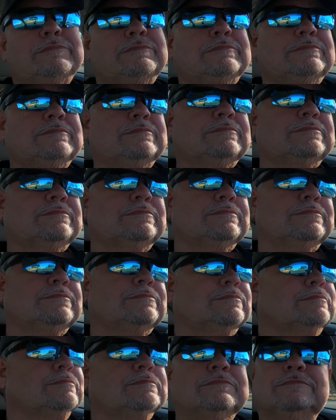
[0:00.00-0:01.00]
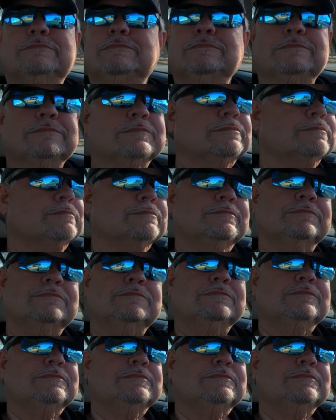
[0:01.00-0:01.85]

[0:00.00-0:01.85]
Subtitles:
Nobody speaks.